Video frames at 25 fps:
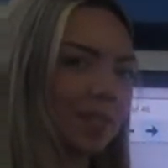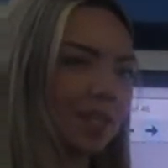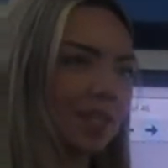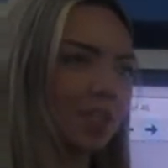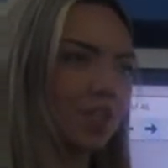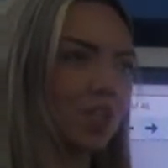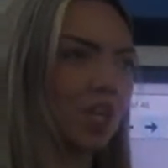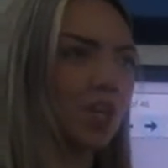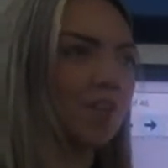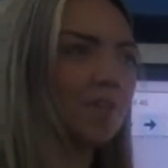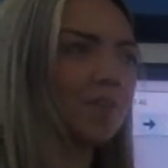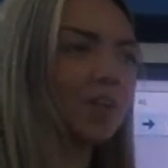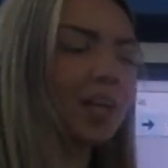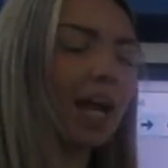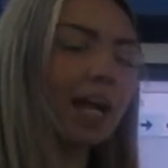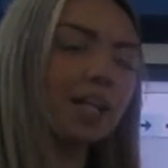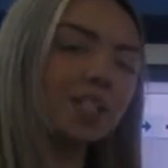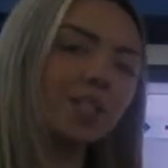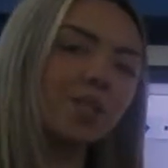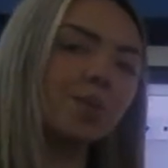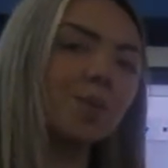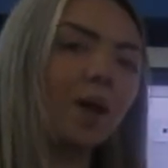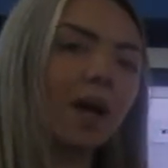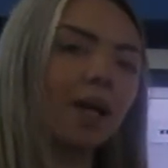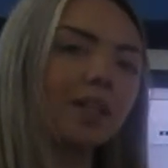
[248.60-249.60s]
Don't forget
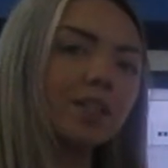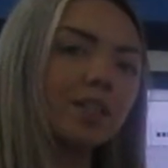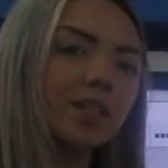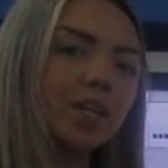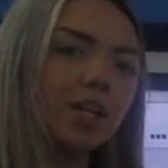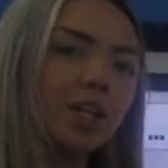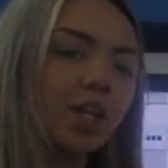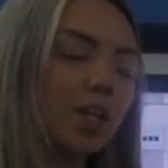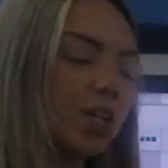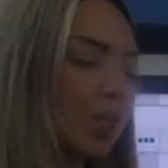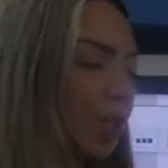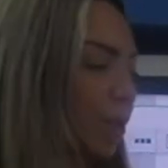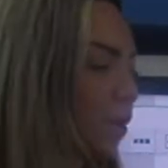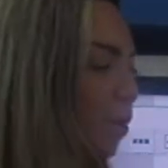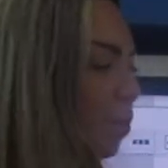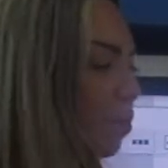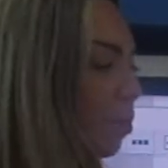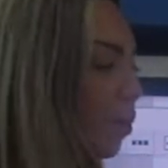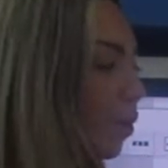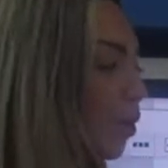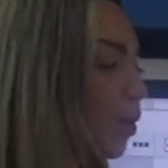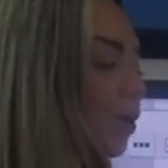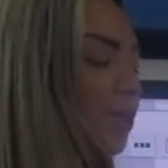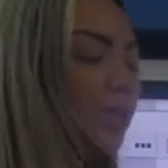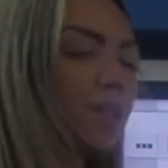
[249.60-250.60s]
as well, you can
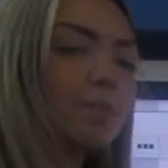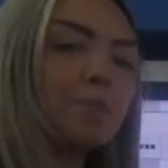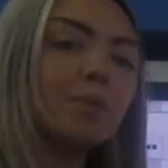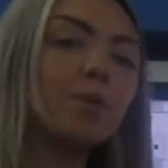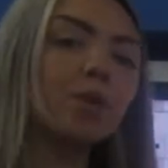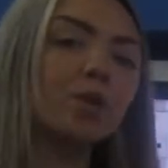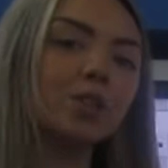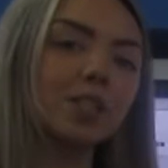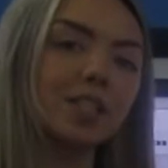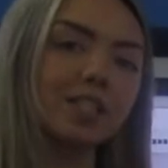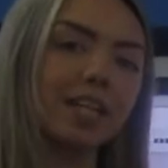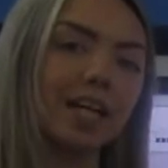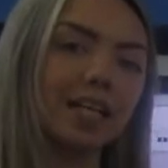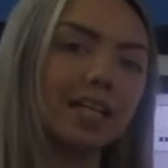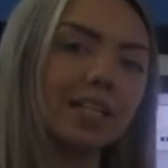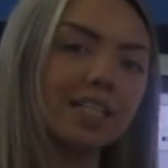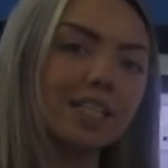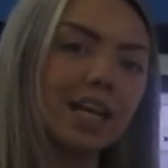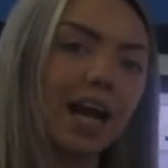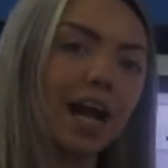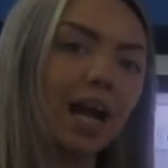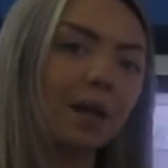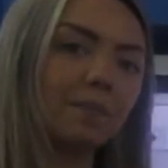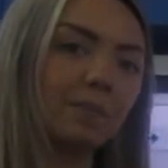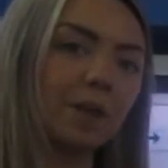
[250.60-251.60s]
pause the board at any
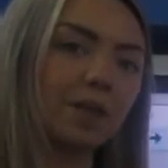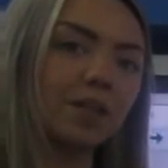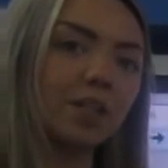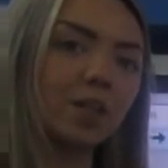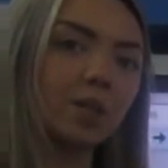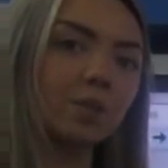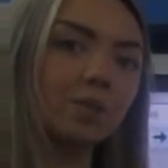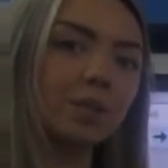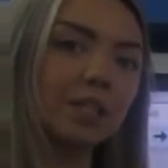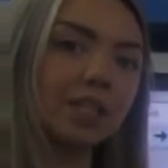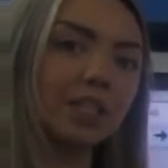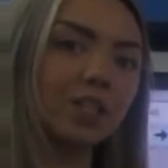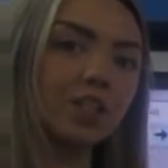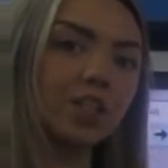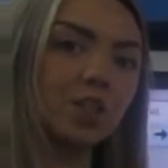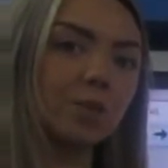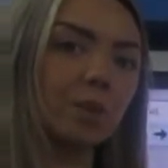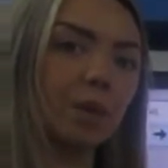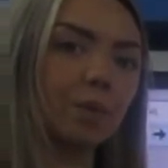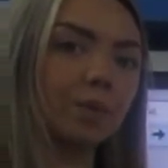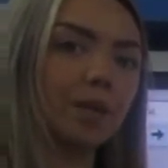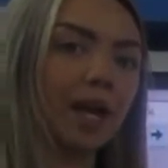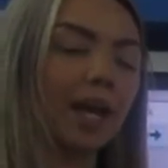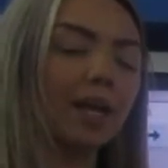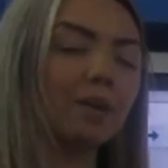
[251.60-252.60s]
time that you need
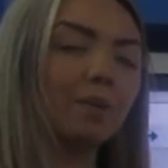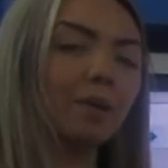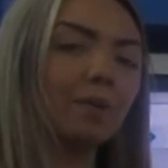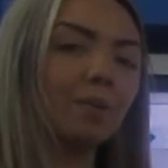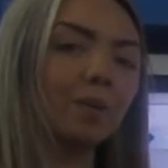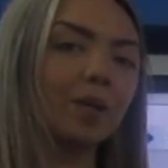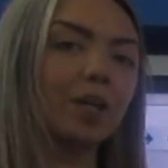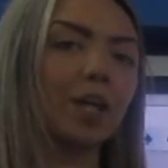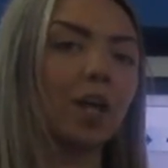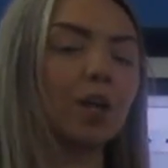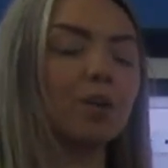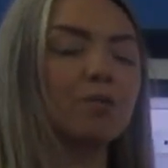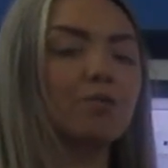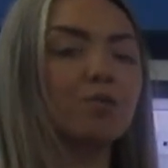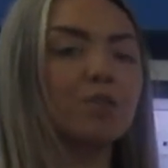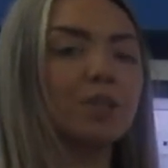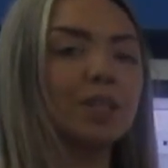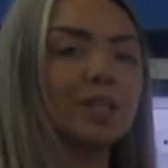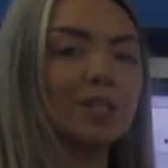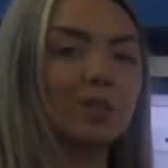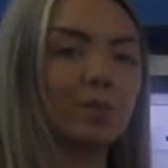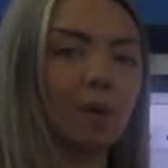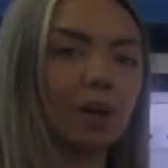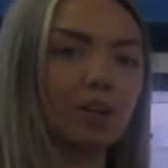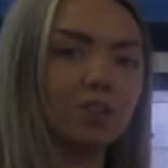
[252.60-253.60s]
to, okay, when we're going through
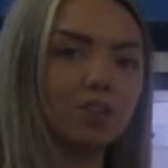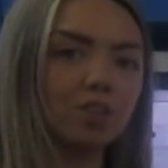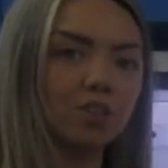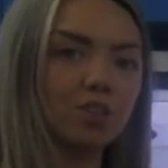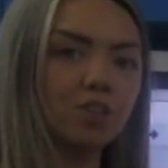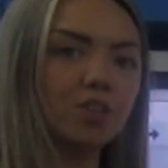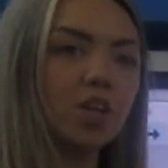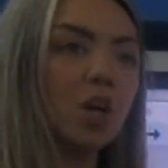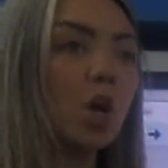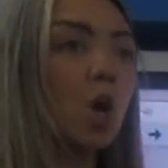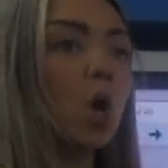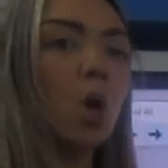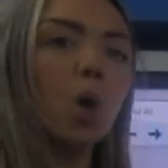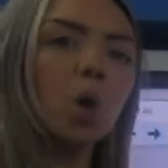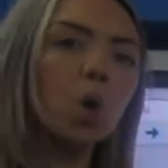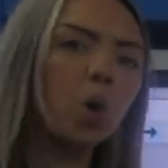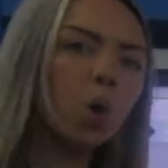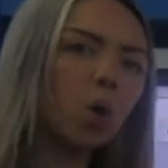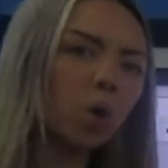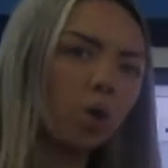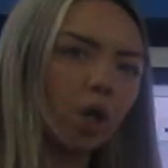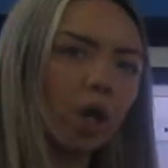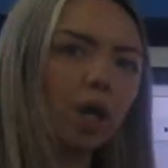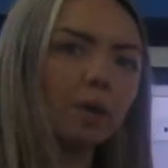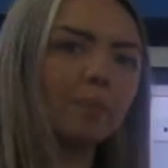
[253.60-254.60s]
these questions,
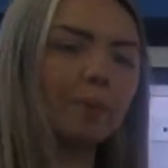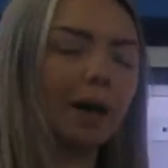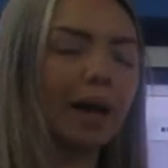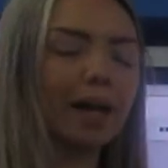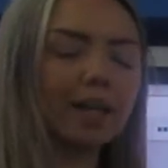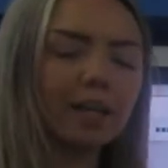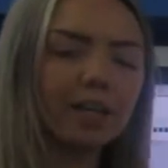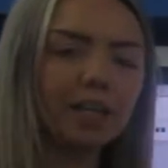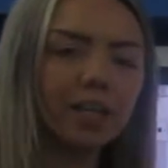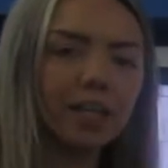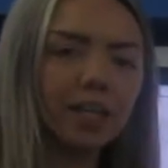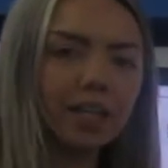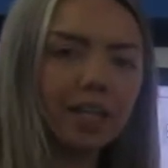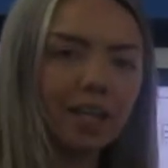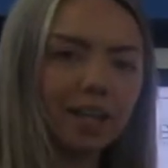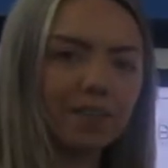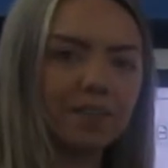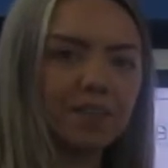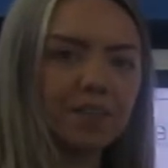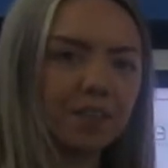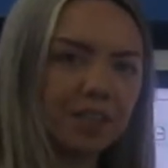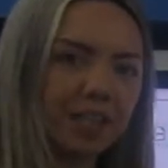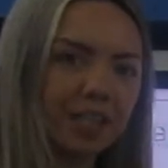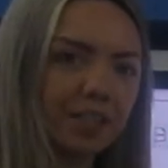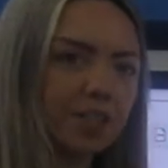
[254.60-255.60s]
or go back
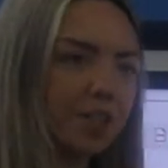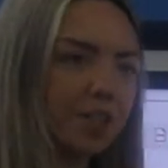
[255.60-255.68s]
if you need